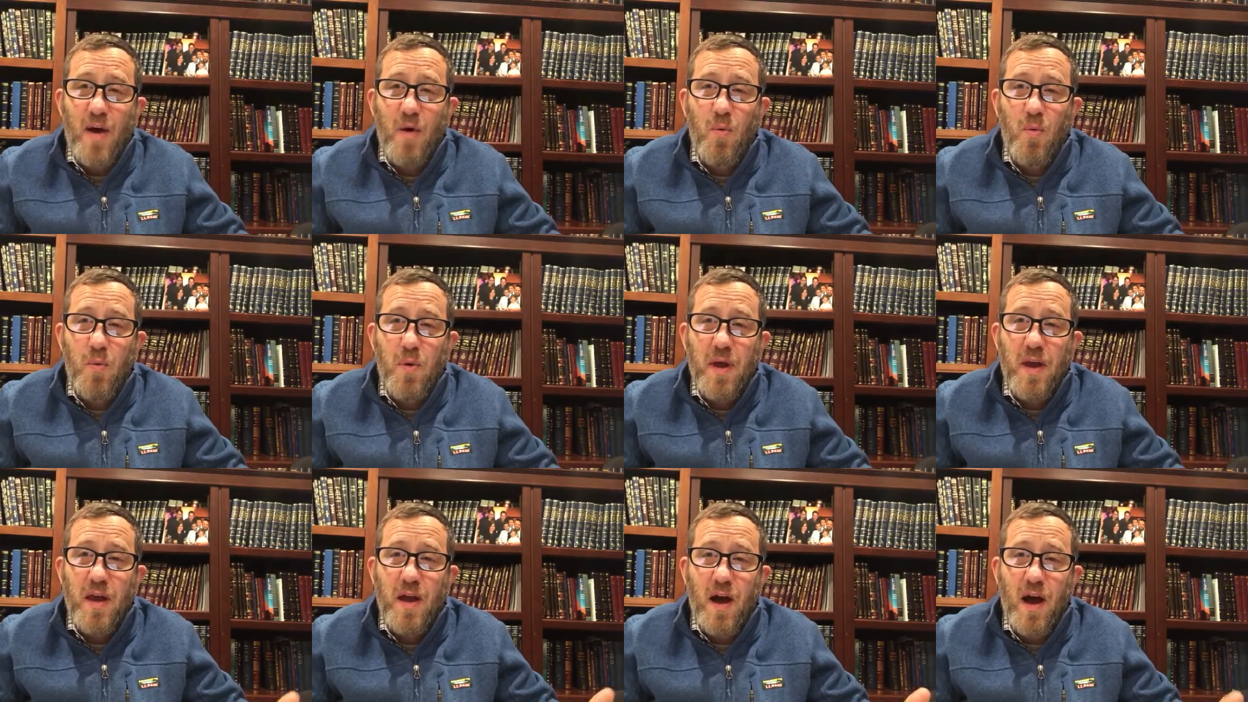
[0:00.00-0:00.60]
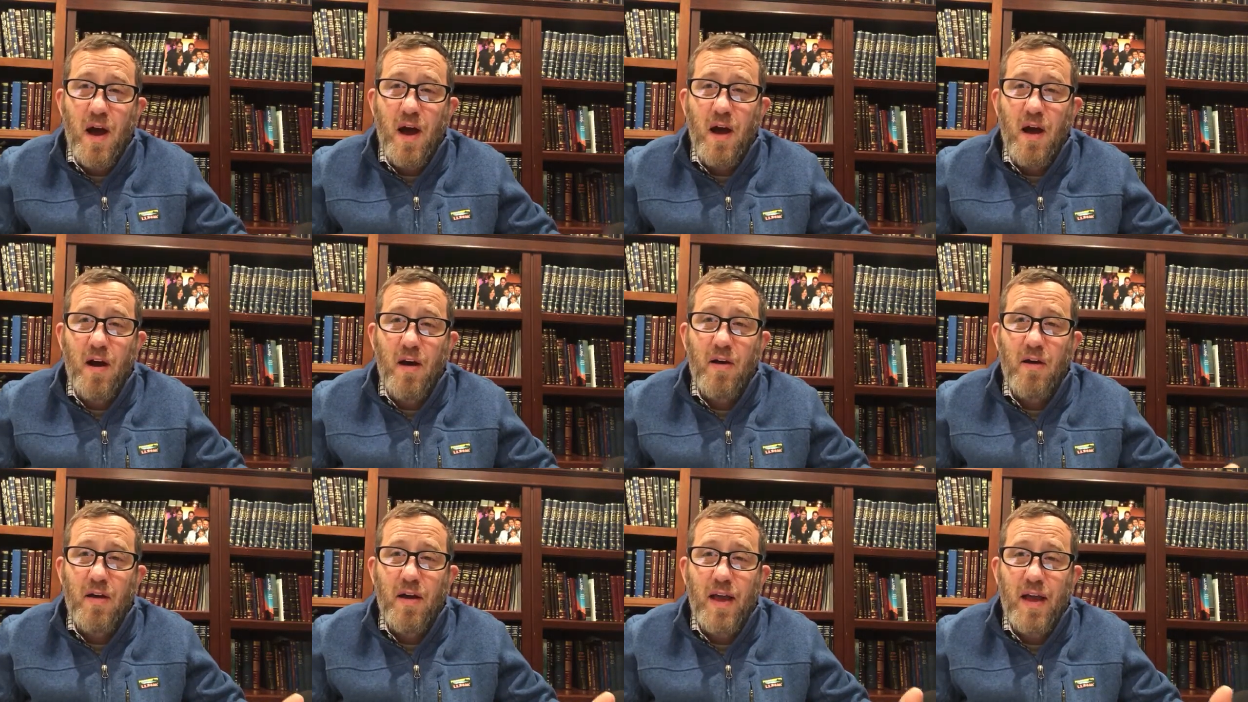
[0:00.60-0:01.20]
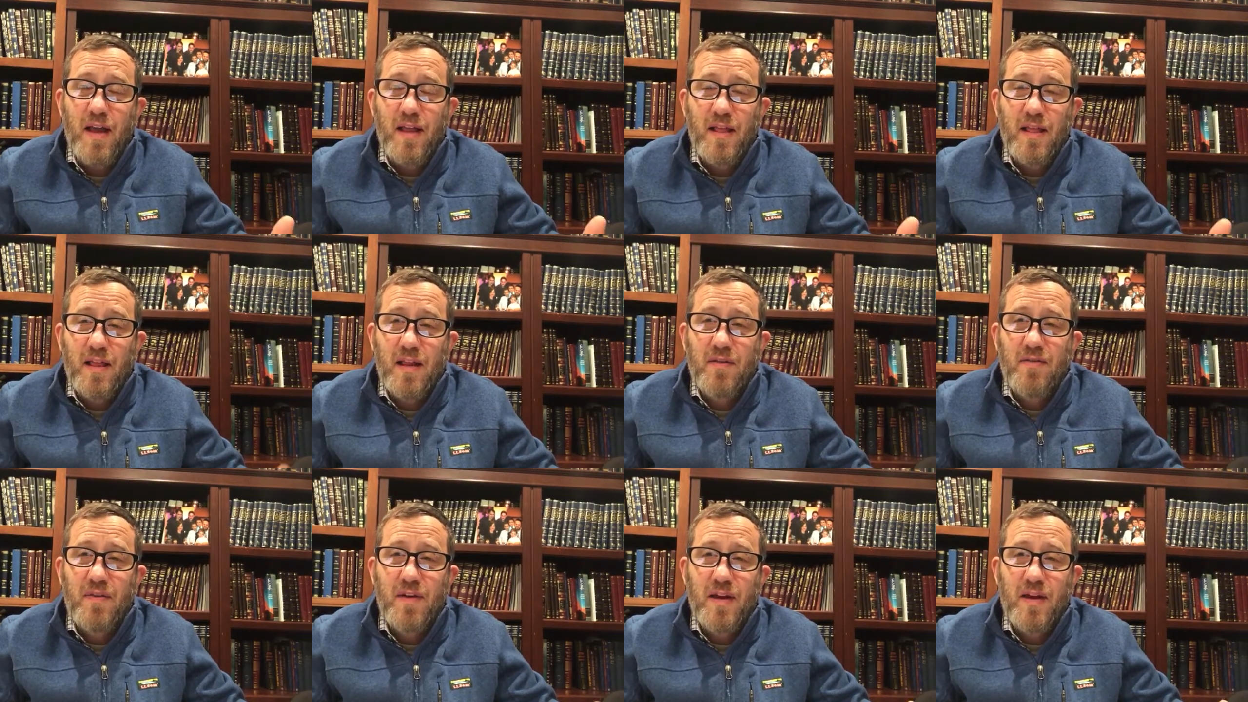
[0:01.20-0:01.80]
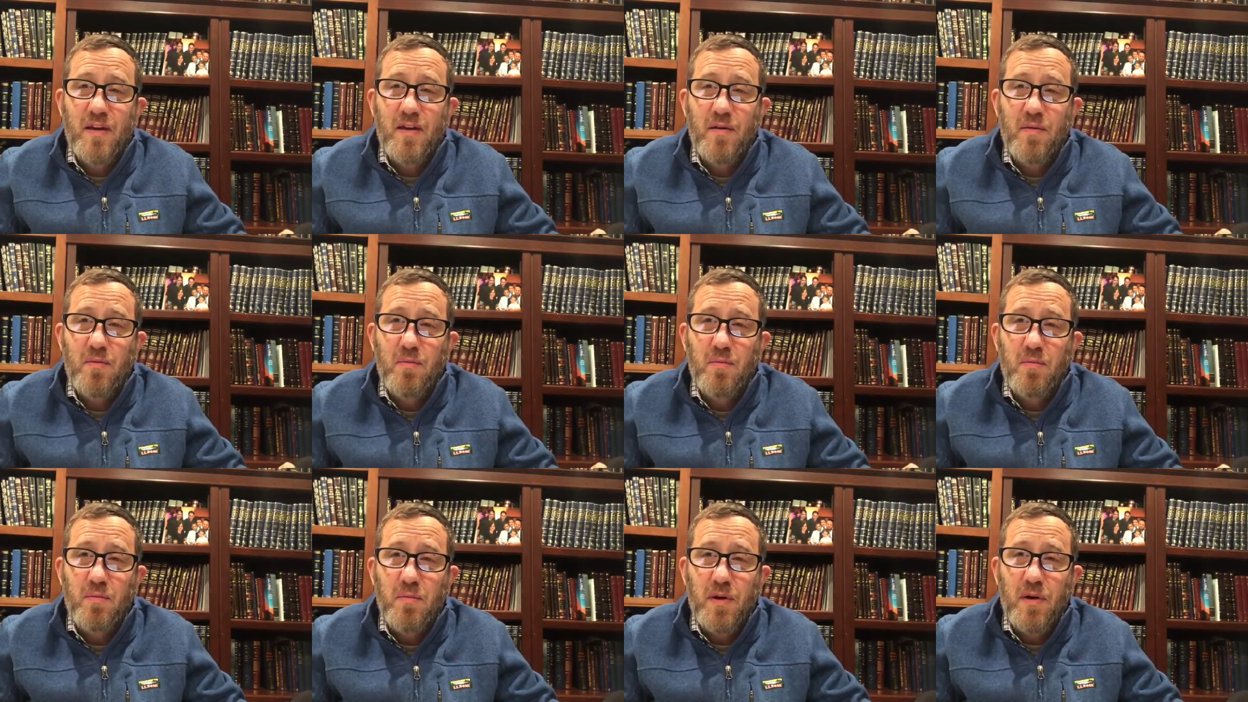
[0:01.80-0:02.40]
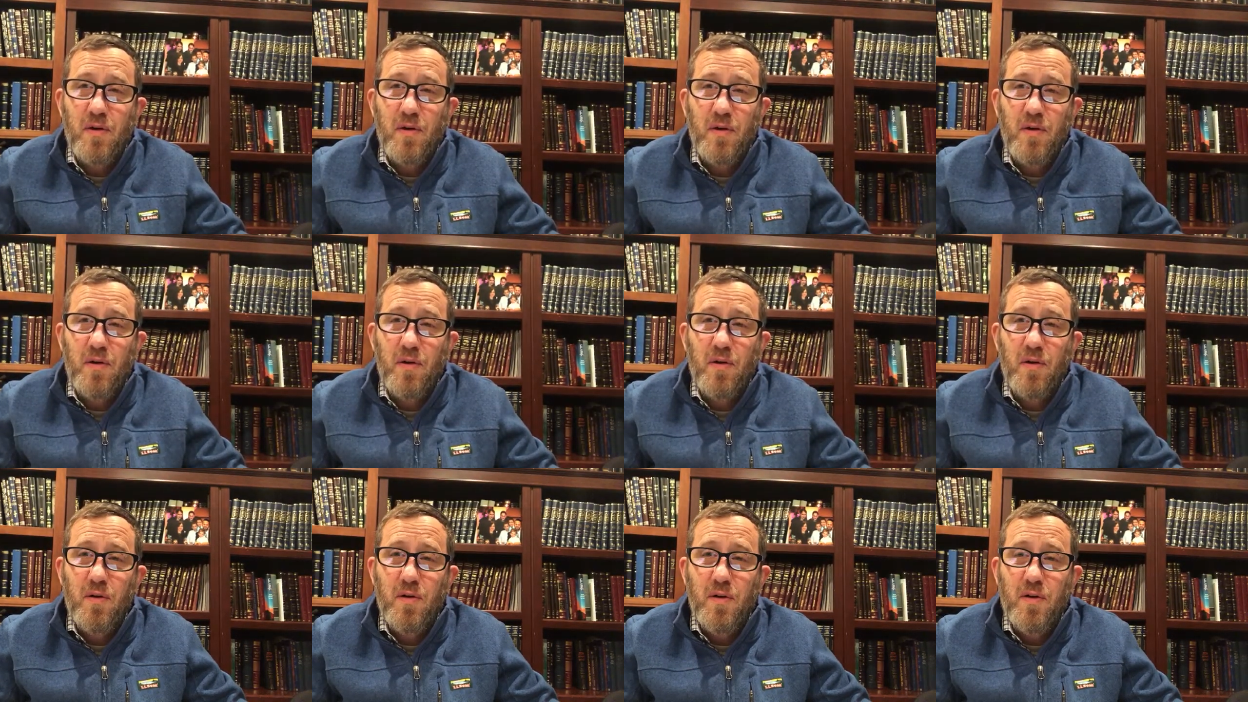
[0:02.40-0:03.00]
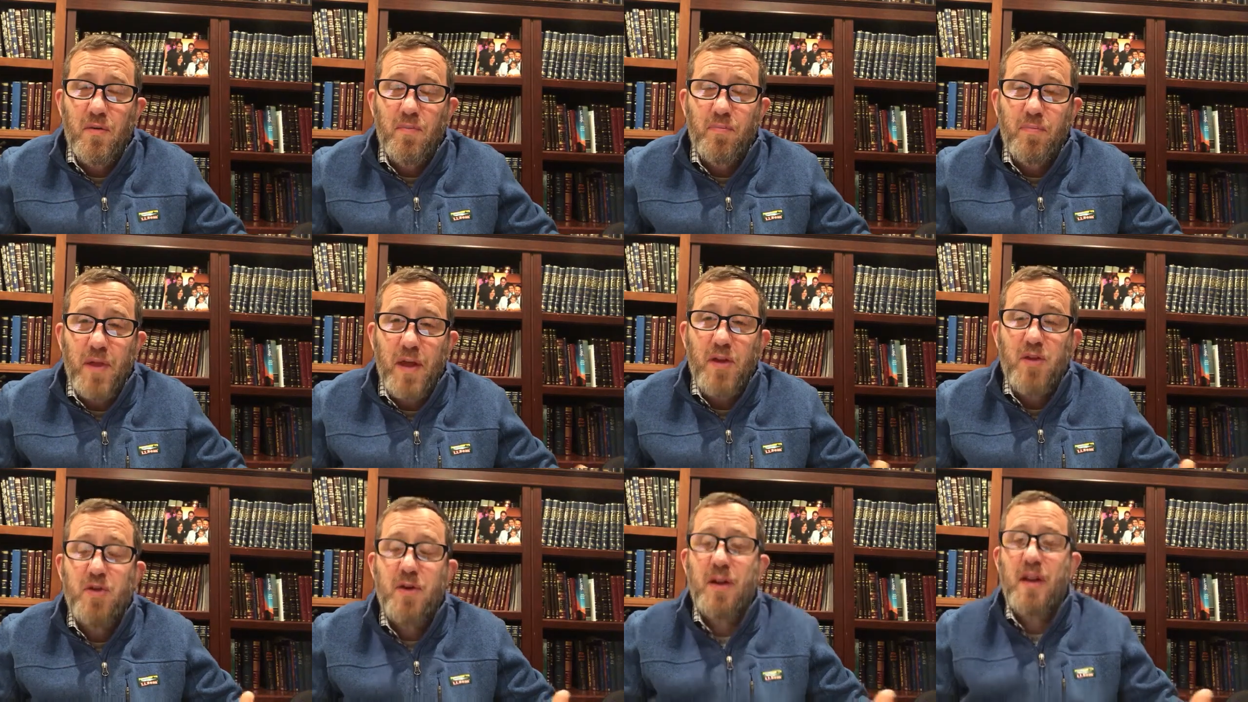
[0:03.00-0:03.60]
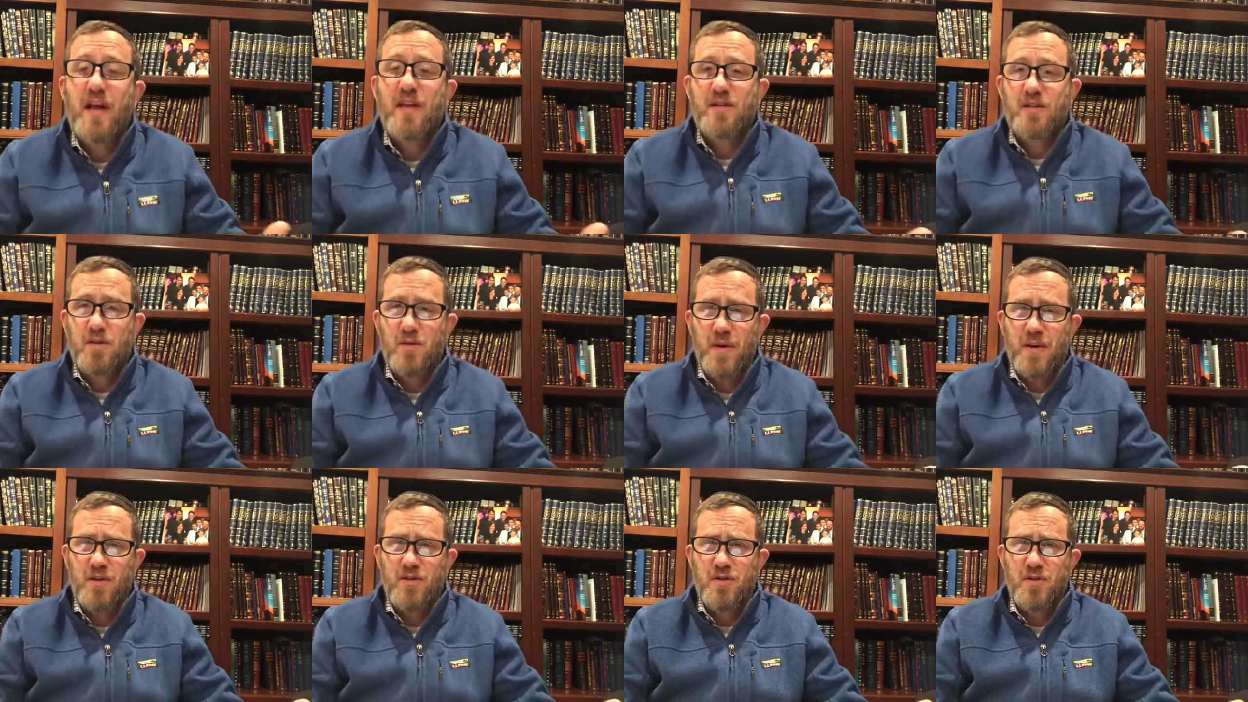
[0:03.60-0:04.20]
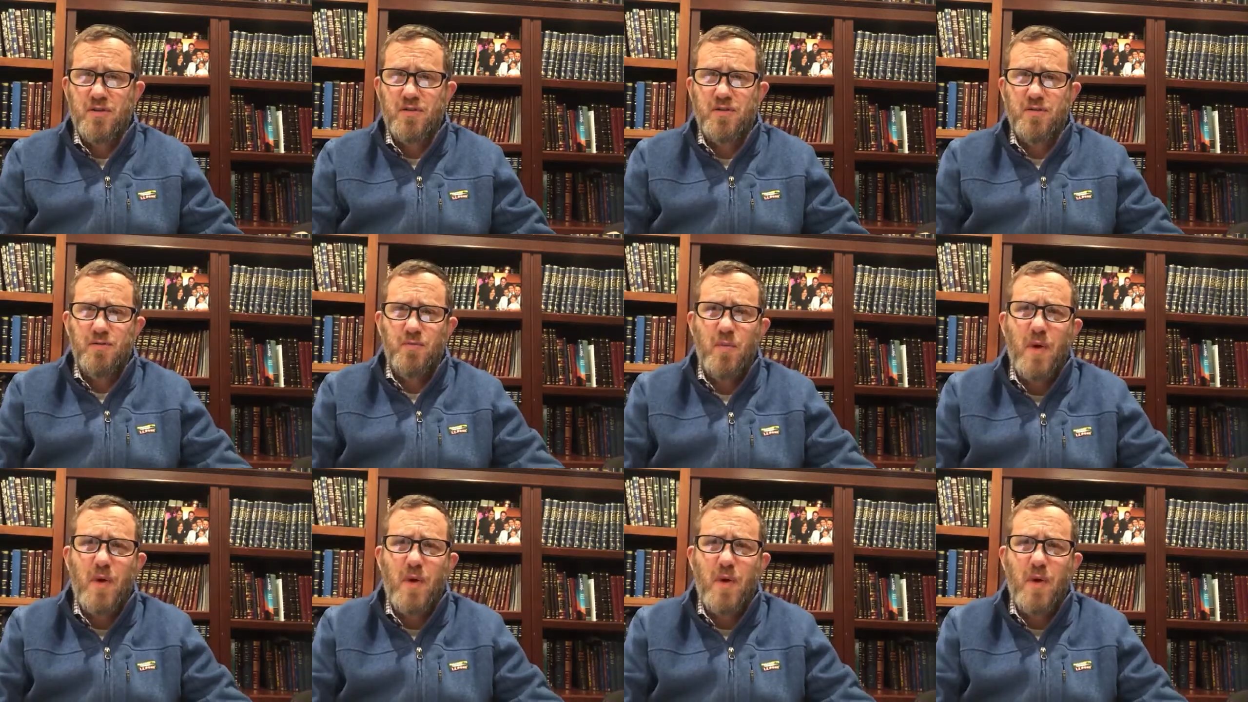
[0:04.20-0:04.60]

we are a living miracle. And you could ask questions.